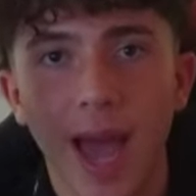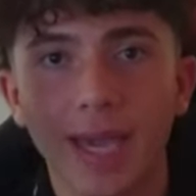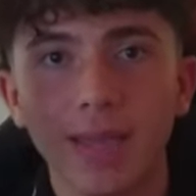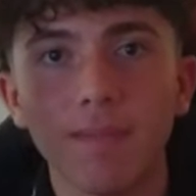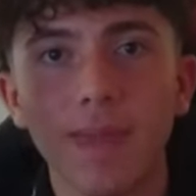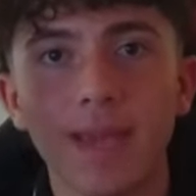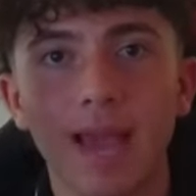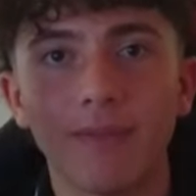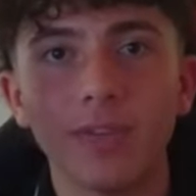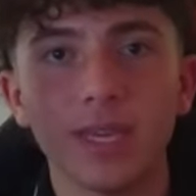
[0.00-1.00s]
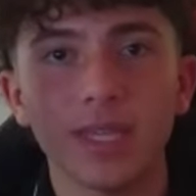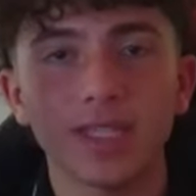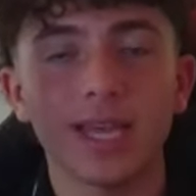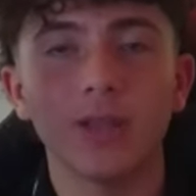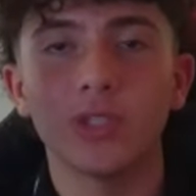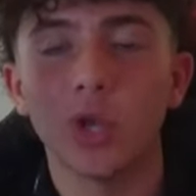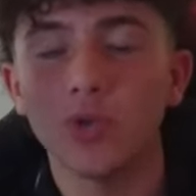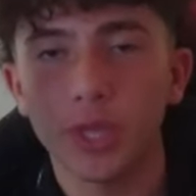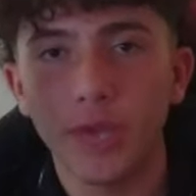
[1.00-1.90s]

I can make everything that sounds so